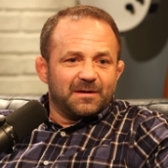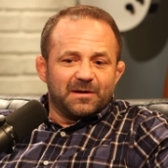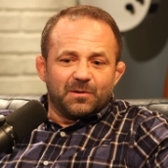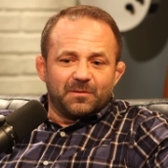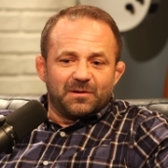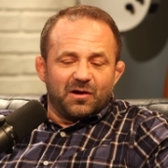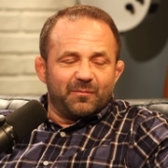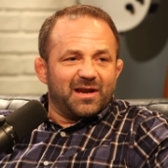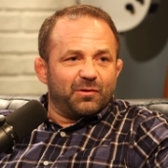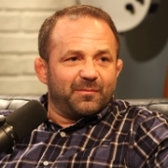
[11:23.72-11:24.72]
you know, young
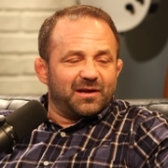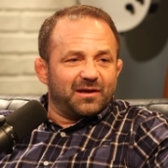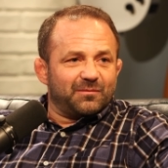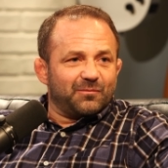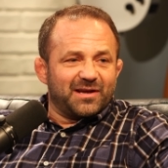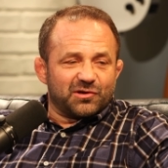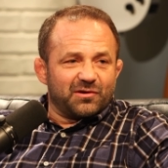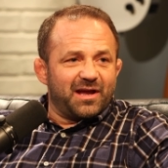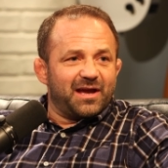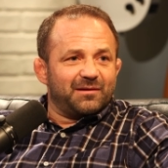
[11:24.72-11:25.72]
men and women to raise their
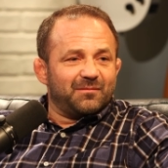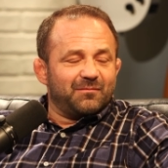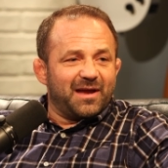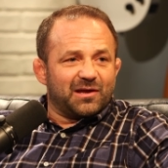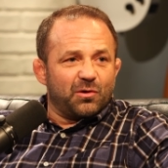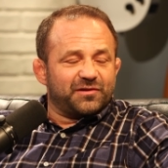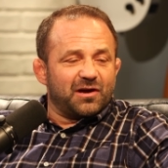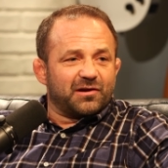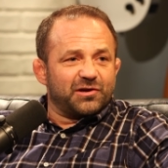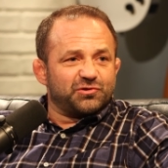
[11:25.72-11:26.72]
hand, make an oath to
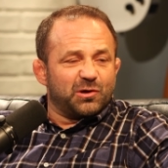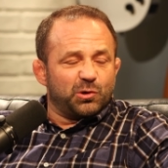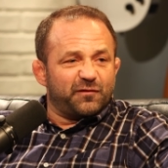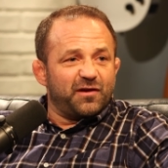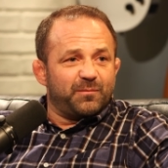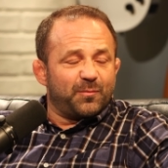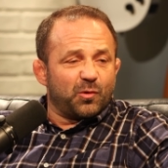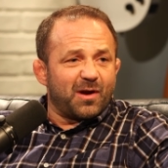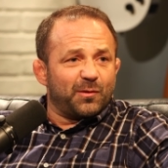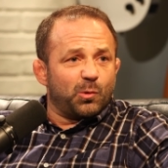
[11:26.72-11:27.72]
our country, go defend
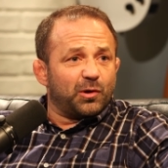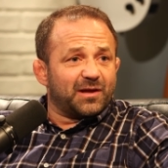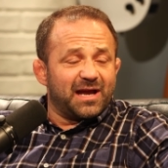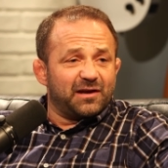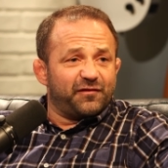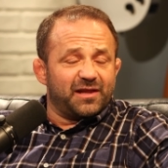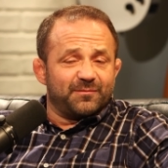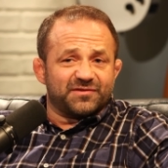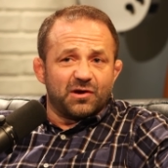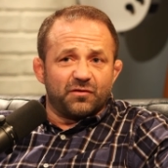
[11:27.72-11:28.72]
people around the world that can't defend
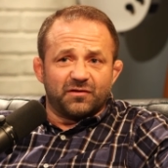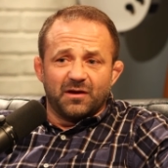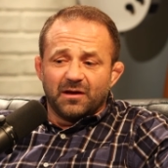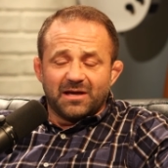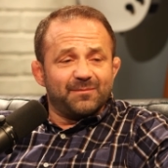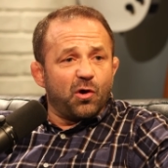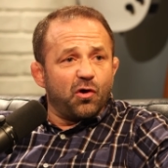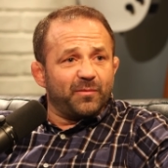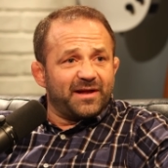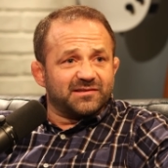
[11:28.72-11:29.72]
themselves, keep the
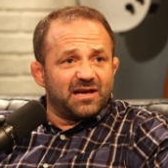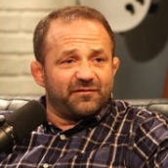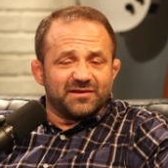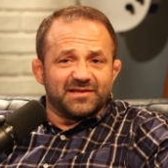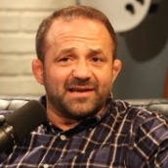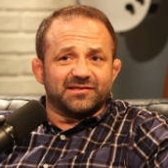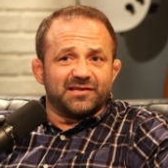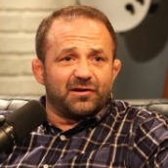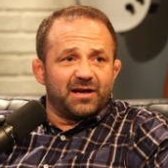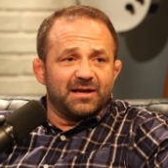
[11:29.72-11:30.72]
homeland safe. It's
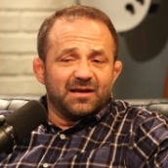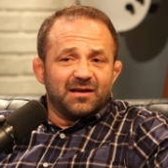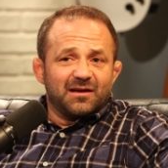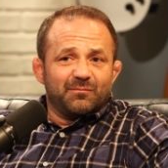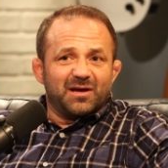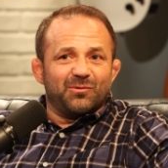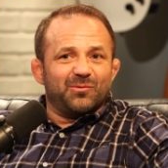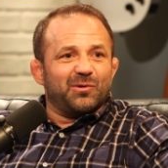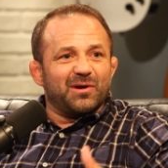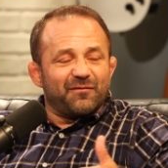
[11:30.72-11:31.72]
necessary, but
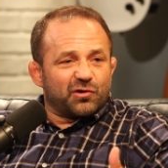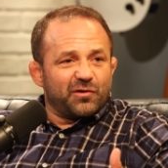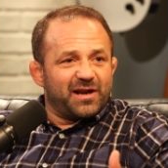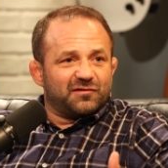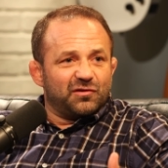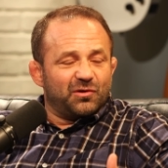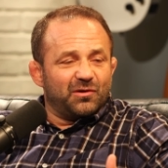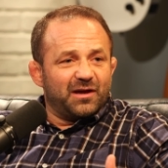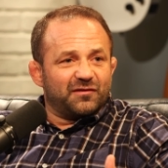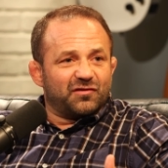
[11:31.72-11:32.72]
it, we were never created to.
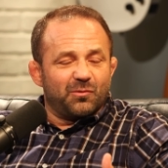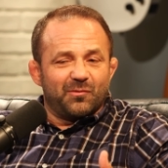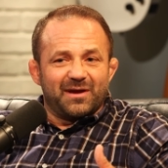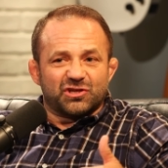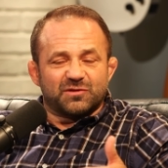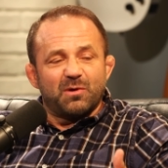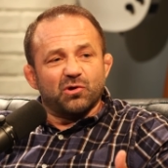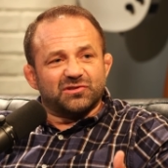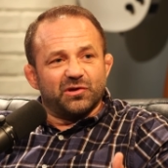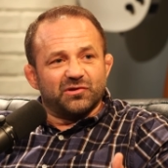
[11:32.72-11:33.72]
And so when we're
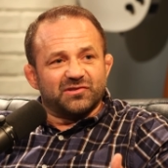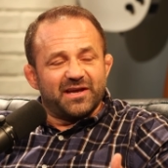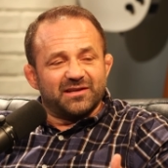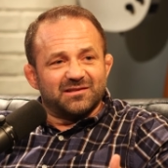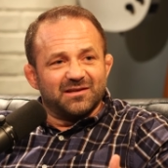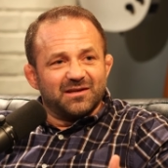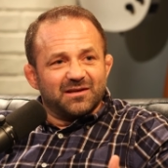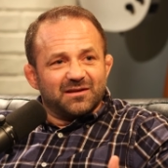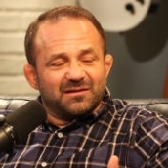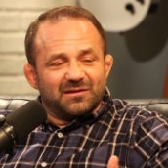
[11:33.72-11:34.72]
exposed to those things,
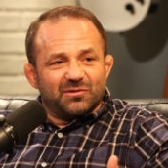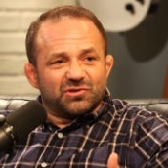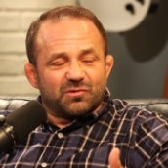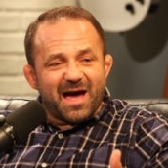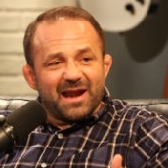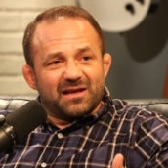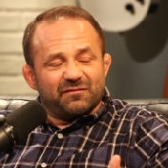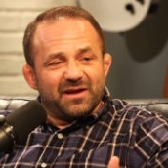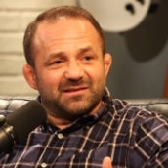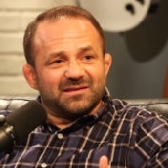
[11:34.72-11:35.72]
those traumatic
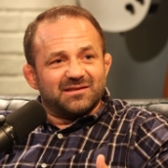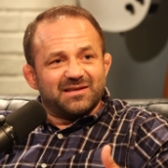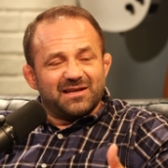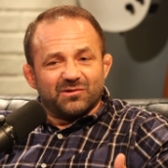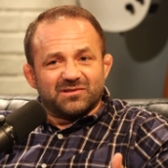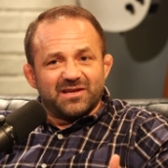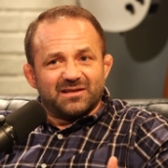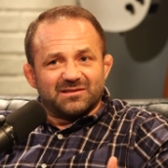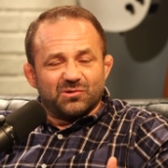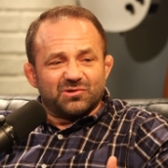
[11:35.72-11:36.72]
events and seeing those
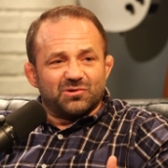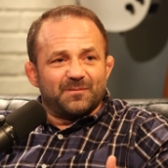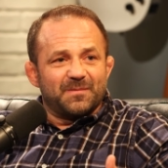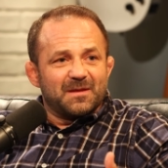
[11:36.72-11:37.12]
things, those are